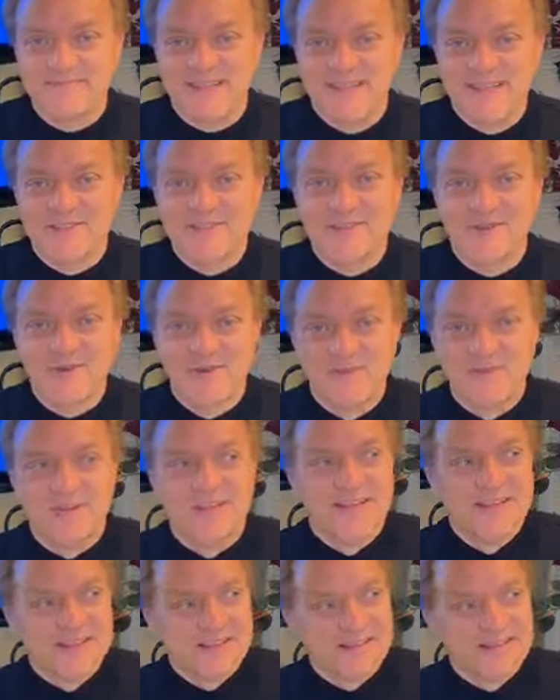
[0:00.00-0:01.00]
And so
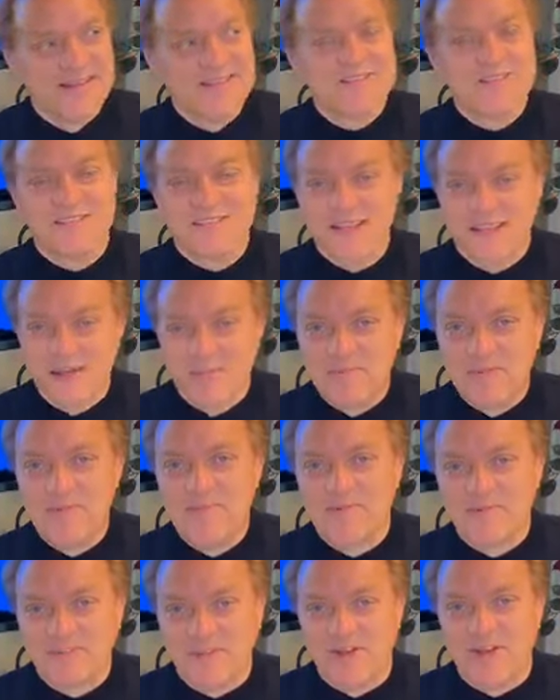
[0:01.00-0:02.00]
listen to how
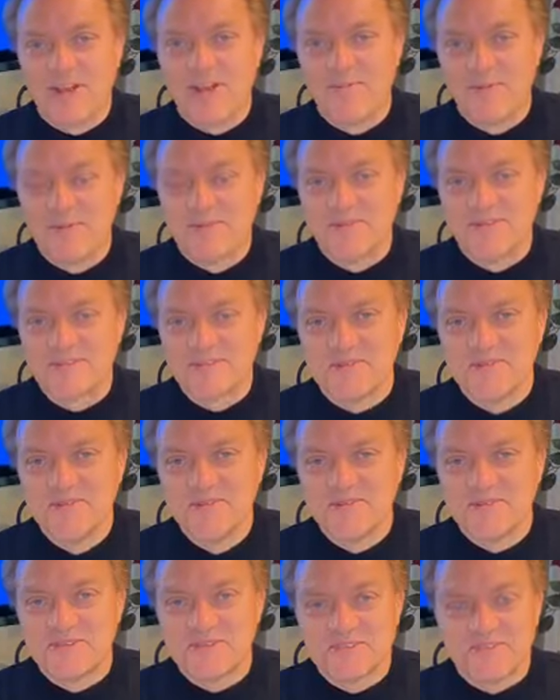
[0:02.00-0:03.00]
people talk about the
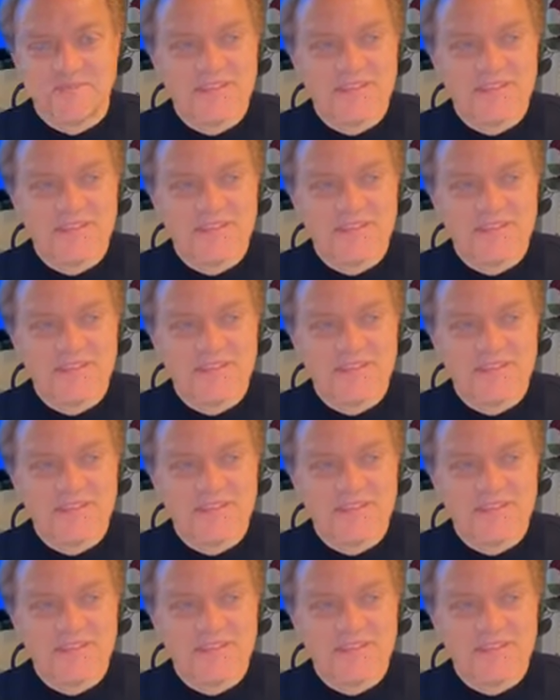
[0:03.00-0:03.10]
solutions.